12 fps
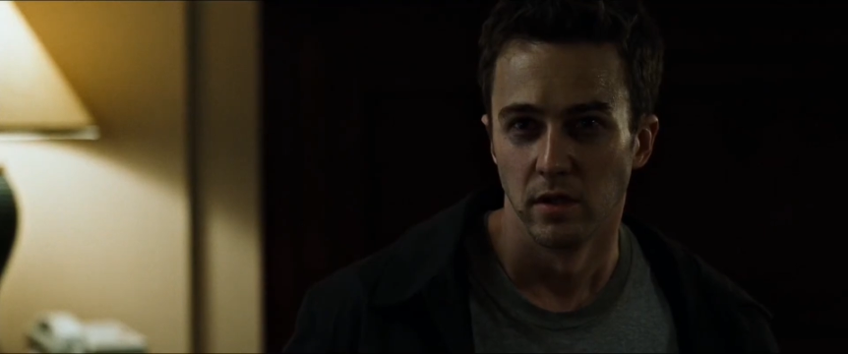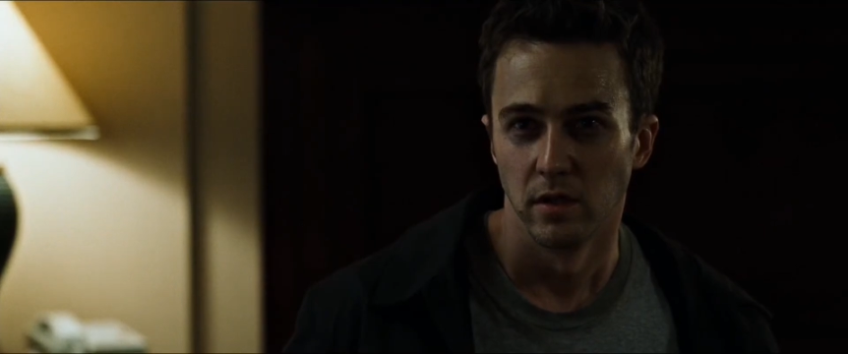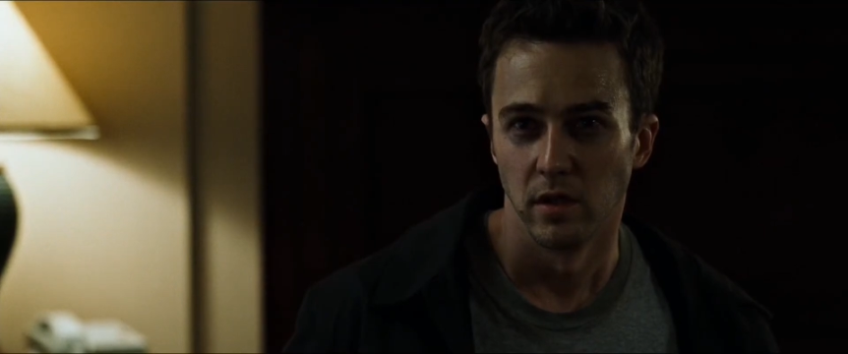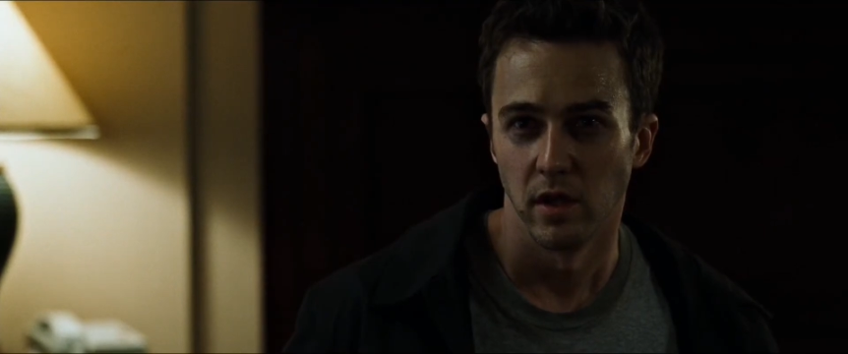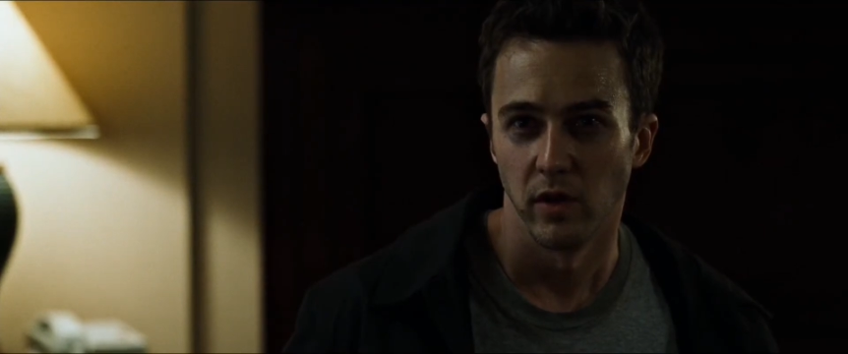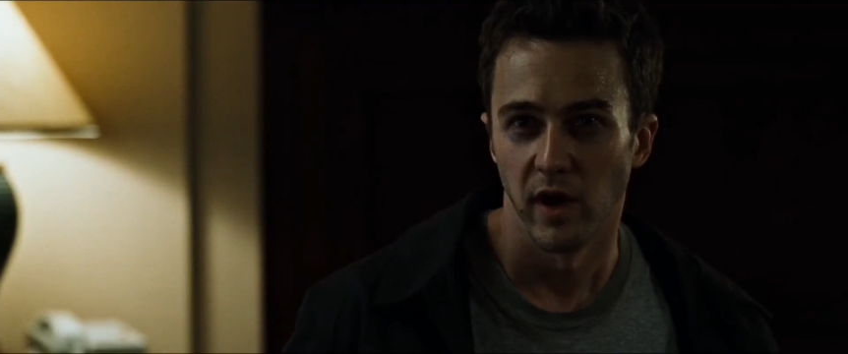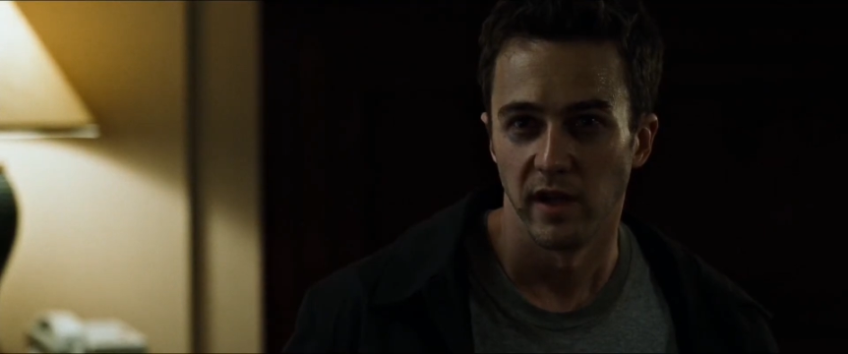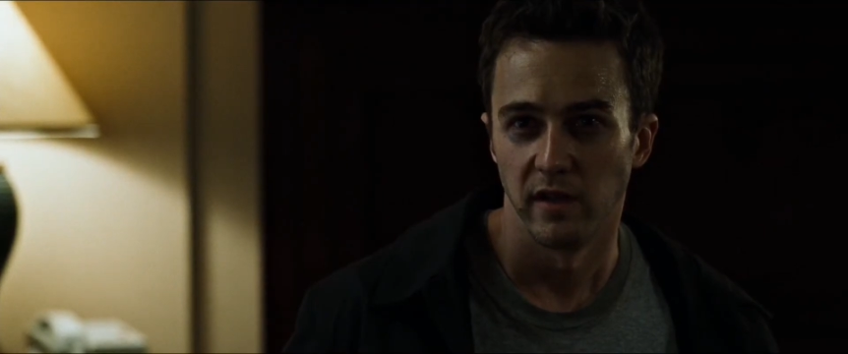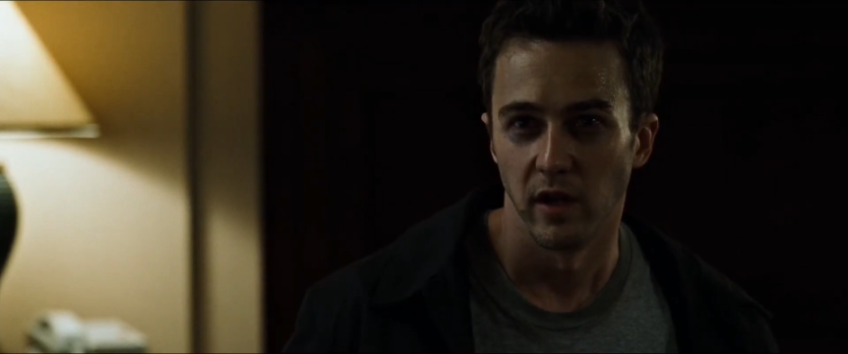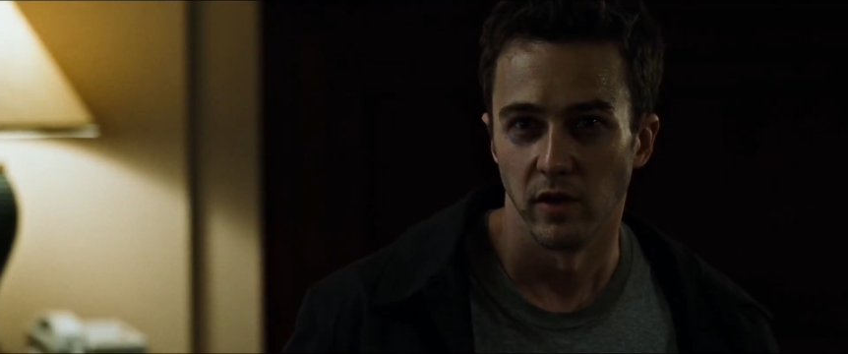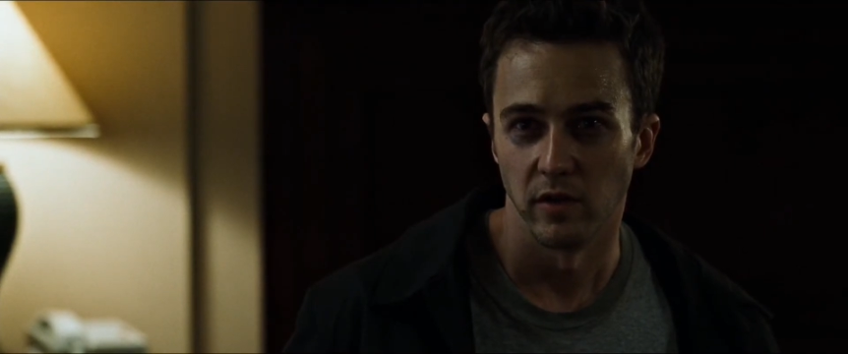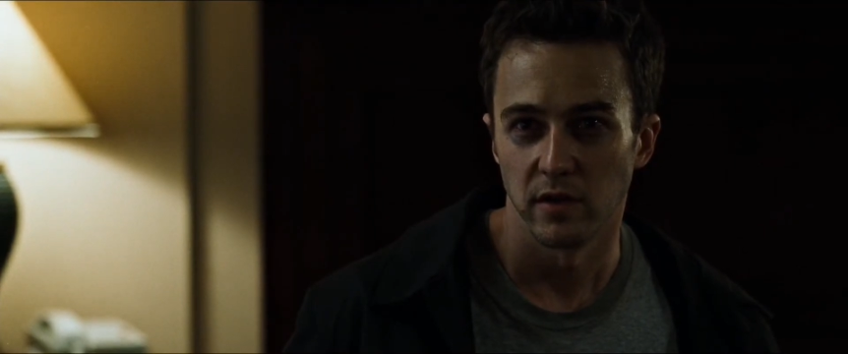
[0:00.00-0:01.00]
No, I
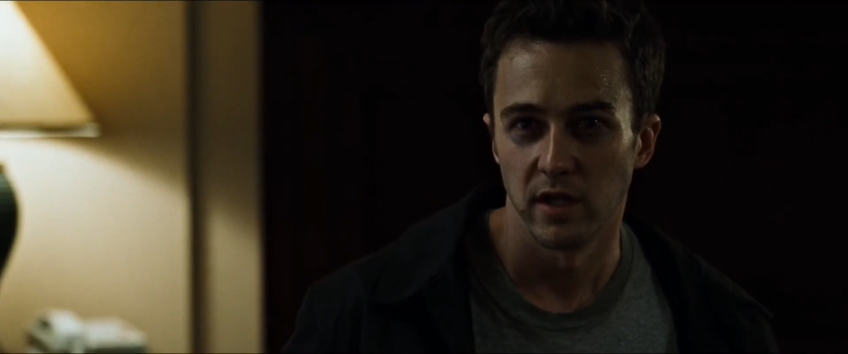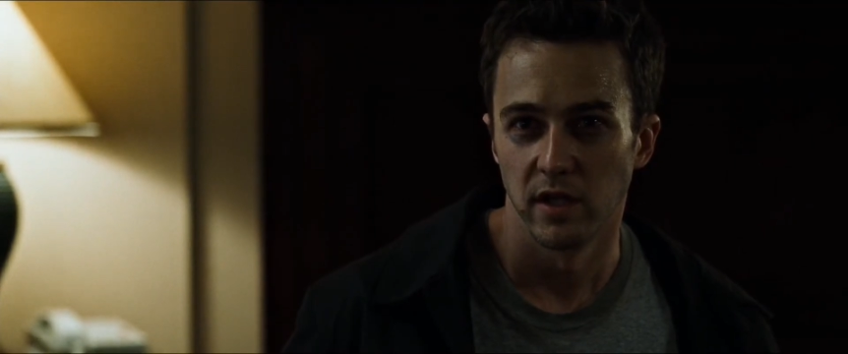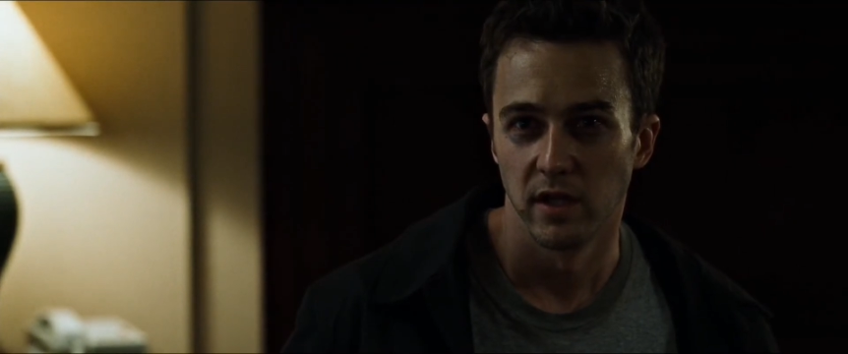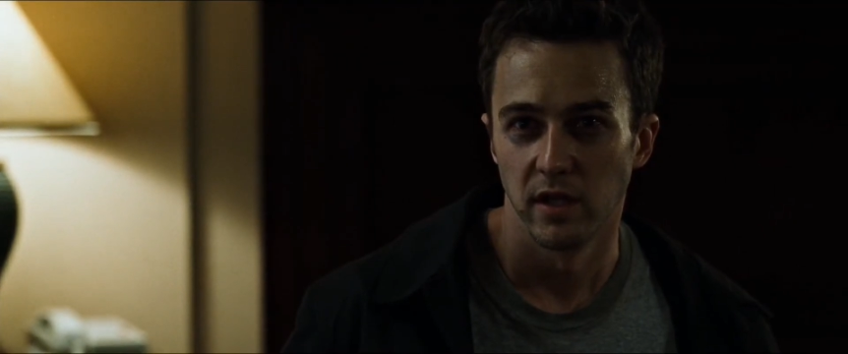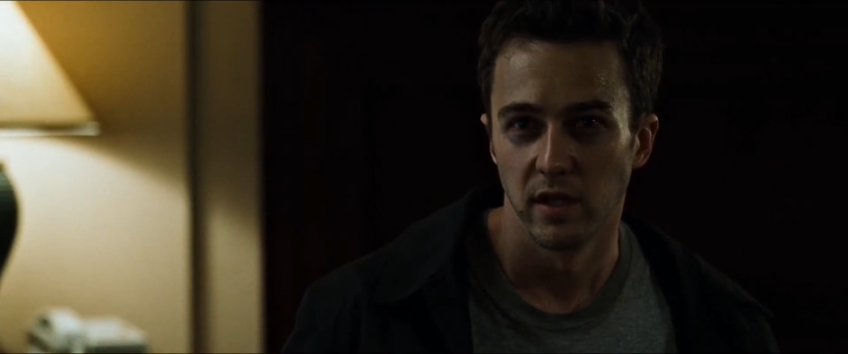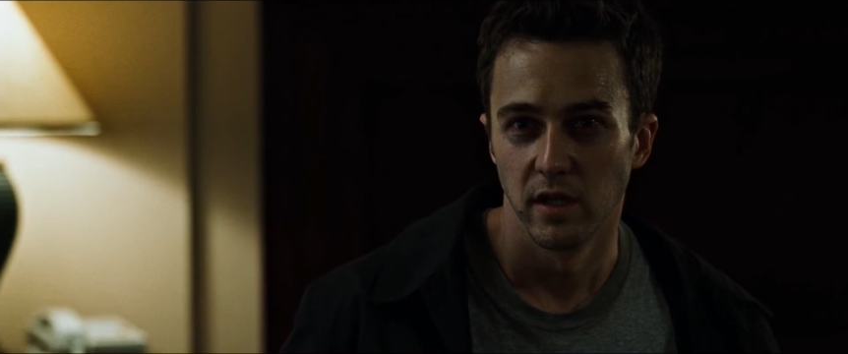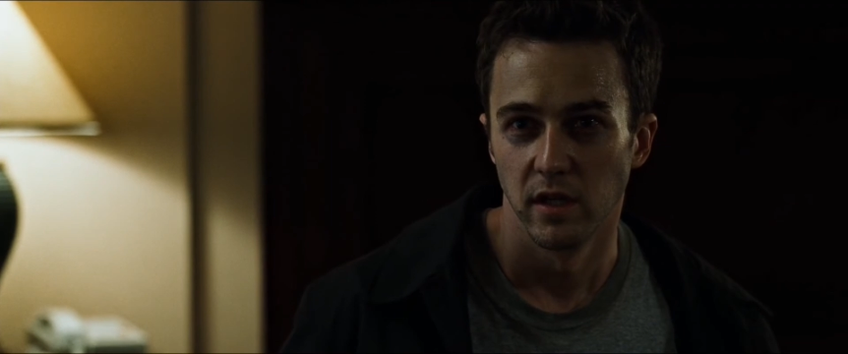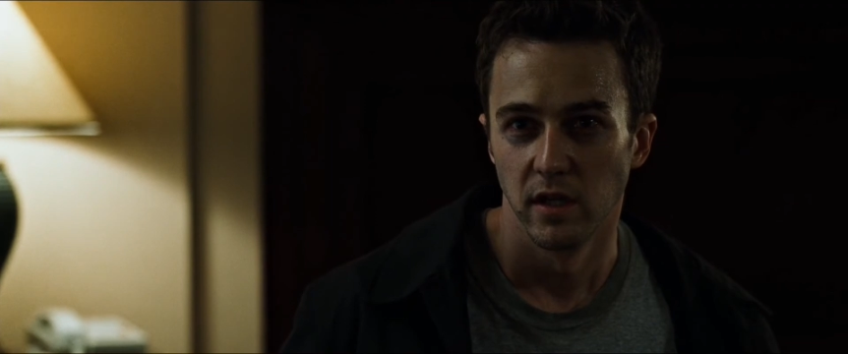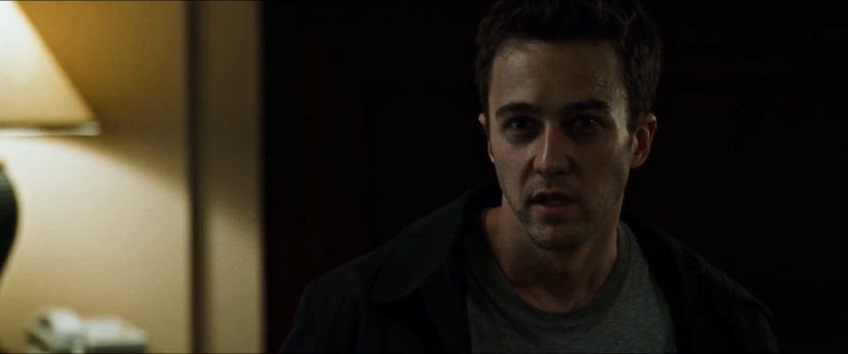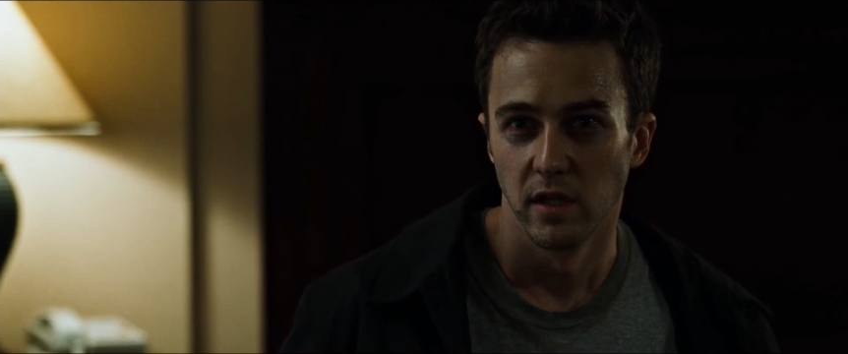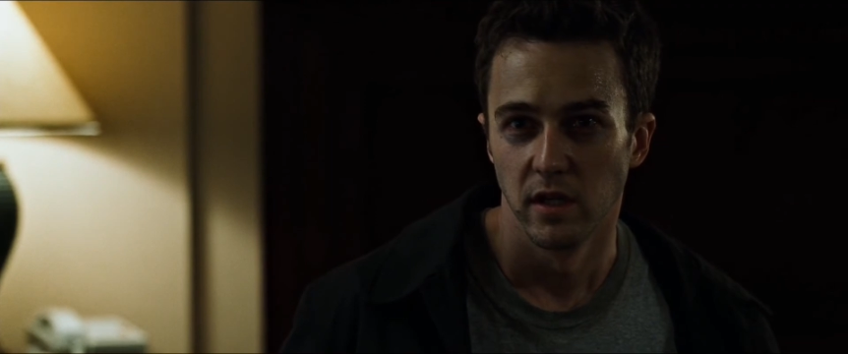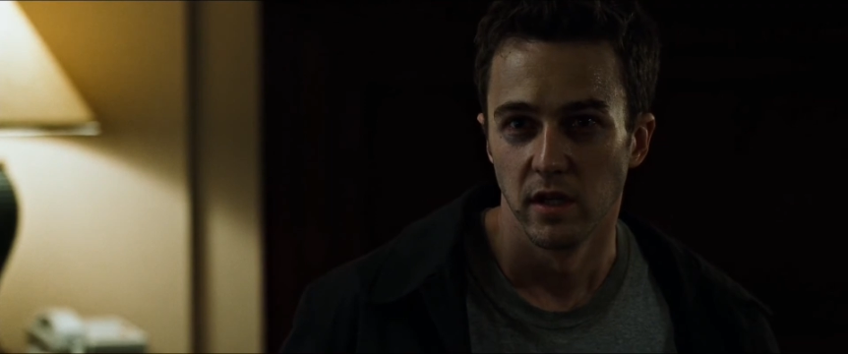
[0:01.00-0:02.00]
don't. Yes, you
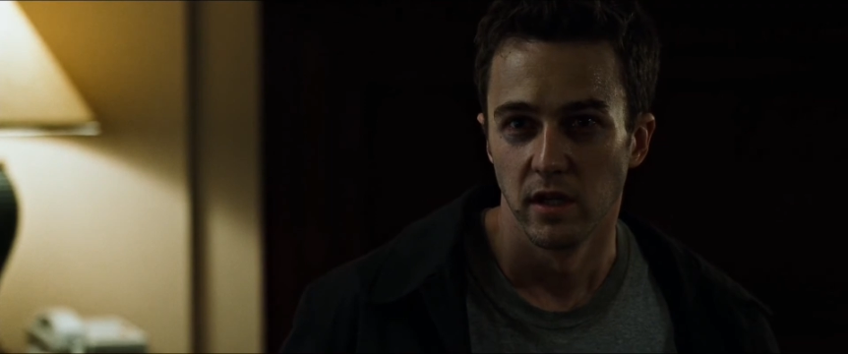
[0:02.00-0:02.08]
do.